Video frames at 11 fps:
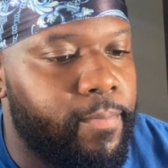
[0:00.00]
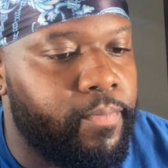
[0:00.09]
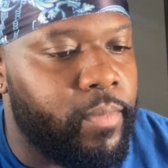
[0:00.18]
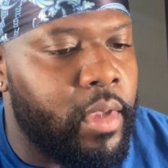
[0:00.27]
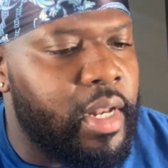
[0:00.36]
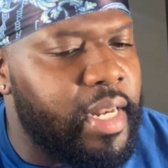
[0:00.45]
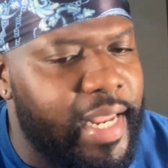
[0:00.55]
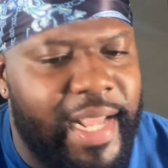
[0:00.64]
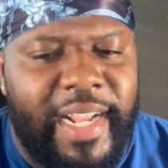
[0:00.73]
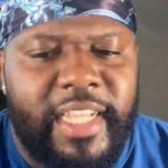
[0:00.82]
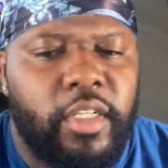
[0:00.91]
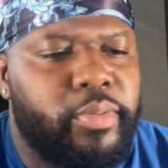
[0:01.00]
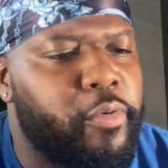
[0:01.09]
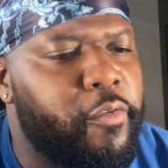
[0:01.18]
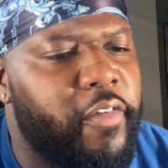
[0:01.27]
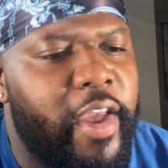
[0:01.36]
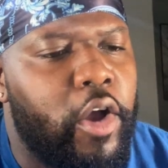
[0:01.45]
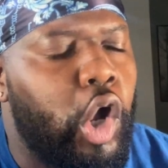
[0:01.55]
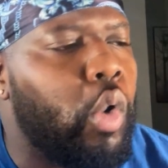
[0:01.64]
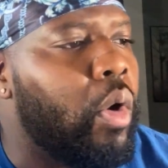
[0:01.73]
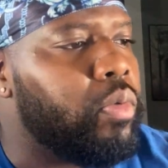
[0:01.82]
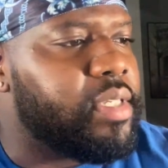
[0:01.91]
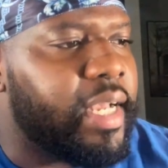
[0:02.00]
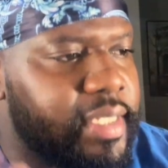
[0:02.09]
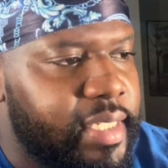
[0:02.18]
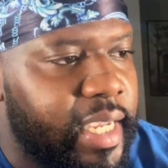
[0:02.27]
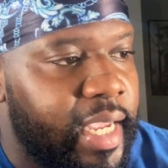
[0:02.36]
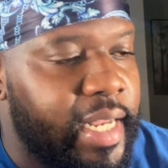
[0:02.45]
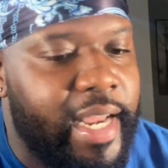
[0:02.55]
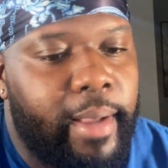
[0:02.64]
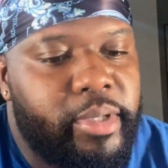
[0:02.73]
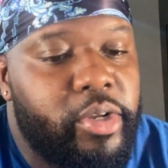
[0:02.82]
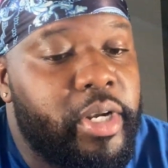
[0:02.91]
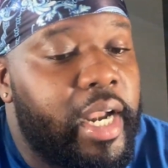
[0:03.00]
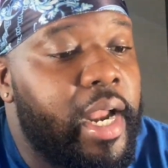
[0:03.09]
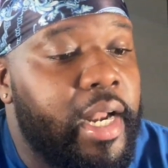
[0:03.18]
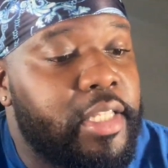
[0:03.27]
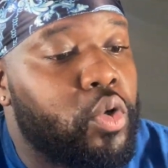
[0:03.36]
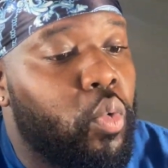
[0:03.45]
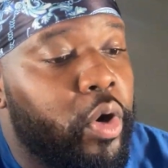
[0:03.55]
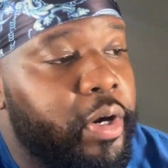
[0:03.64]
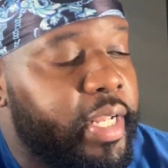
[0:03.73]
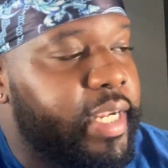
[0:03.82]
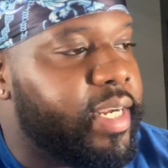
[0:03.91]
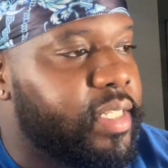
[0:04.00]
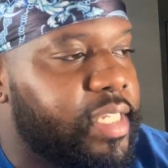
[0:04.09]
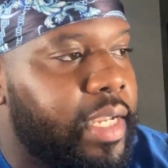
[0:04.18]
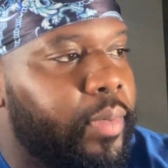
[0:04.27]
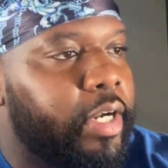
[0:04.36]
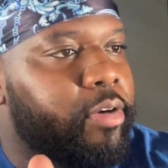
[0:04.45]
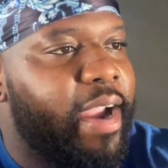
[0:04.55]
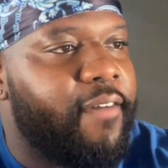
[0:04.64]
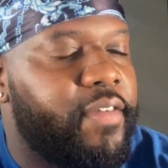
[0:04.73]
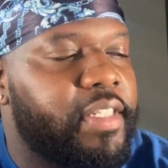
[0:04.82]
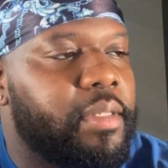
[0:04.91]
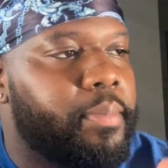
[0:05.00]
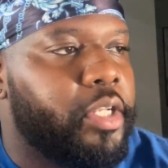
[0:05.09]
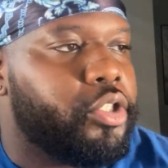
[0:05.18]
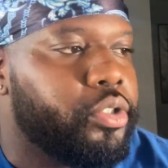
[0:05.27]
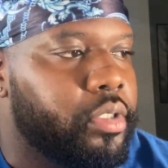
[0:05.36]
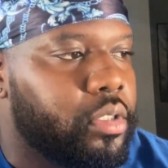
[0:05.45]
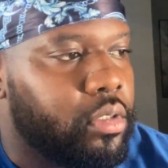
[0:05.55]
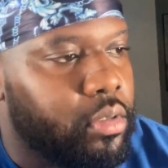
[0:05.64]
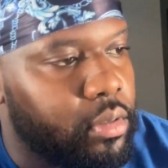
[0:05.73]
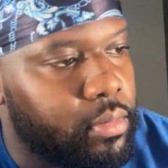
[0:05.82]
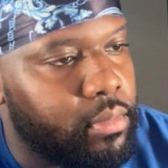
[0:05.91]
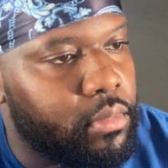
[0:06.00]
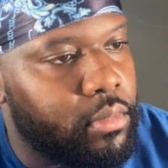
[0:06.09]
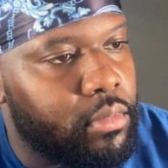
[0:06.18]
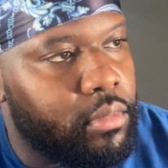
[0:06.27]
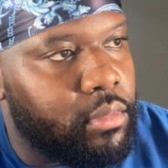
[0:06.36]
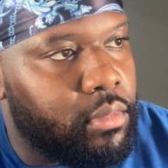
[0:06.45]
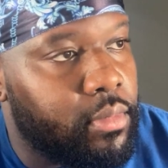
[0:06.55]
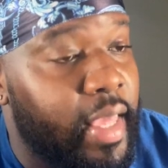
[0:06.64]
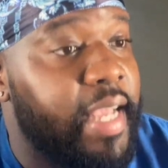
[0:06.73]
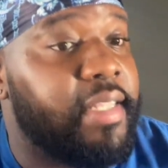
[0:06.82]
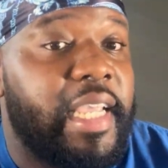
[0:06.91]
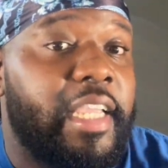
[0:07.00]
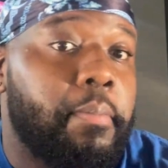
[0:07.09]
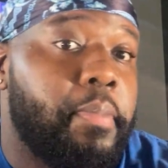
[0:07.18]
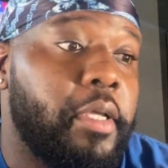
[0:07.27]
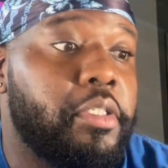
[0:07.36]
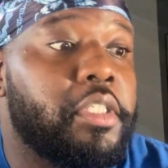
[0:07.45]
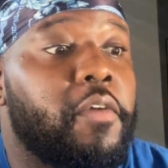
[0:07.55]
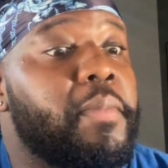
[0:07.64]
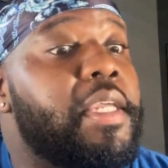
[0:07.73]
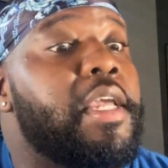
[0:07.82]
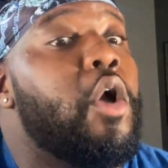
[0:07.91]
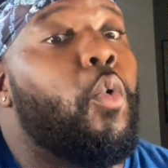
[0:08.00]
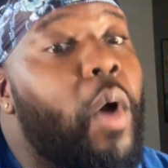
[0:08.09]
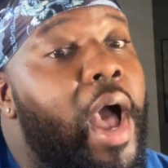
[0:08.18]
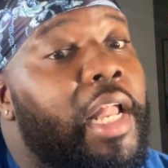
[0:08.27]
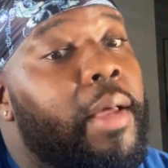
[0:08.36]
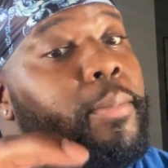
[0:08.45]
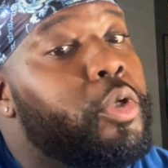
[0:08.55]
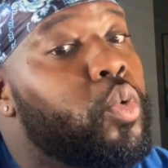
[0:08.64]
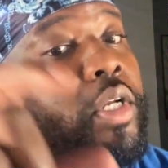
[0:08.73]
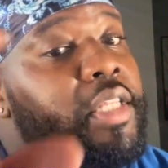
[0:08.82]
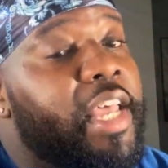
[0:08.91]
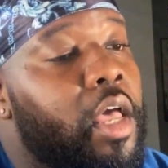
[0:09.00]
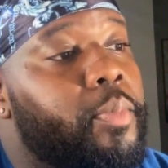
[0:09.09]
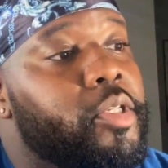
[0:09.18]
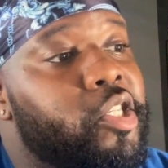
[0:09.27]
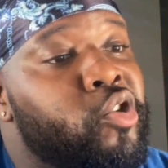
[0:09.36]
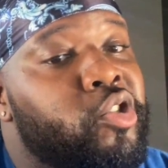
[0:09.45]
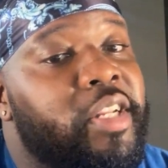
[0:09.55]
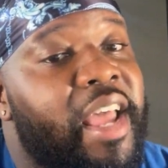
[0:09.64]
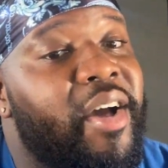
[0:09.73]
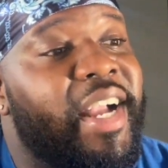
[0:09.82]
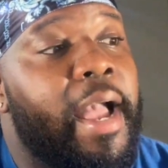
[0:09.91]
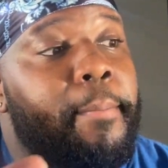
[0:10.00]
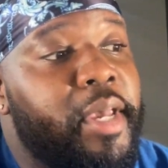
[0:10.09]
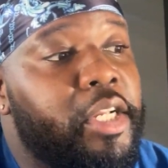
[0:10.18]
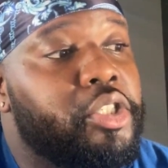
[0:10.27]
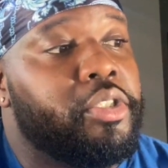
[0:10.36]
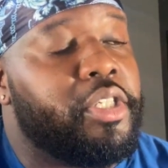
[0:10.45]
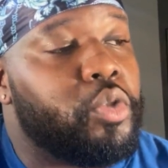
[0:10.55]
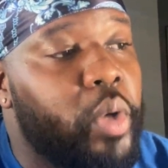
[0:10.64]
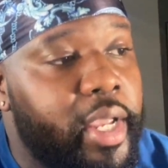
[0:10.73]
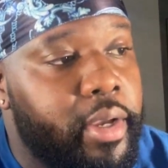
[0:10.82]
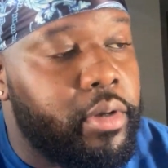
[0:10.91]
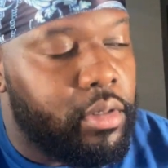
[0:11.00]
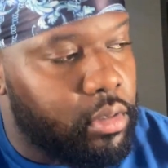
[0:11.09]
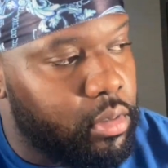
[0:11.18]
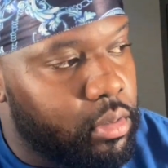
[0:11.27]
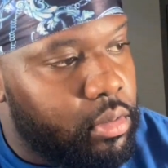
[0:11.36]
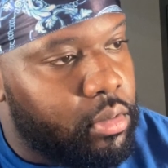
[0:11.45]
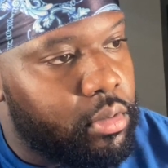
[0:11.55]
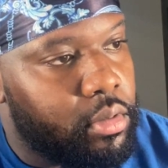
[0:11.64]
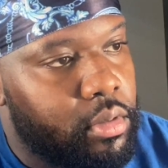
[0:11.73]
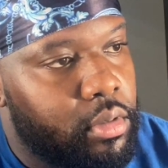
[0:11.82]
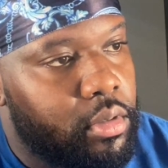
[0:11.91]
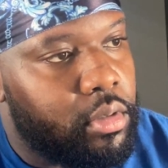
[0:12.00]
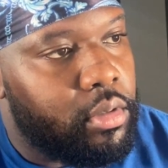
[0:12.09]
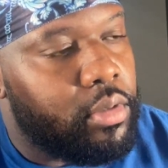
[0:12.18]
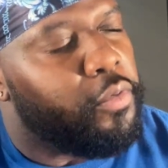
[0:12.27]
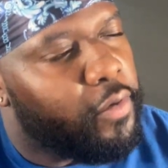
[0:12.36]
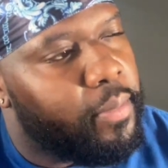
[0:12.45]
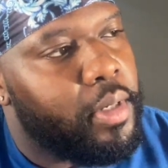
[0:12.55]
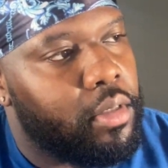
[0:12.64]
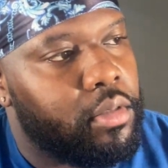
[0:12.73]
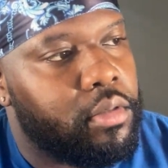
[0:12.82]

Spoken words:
Yeah. Then I got some profound quotes I said. Now I'm turning that into worded content with graphics and pictures. He taking pictures of me while I'm doing the episode, so now I got pictures as well. Right. You feel me?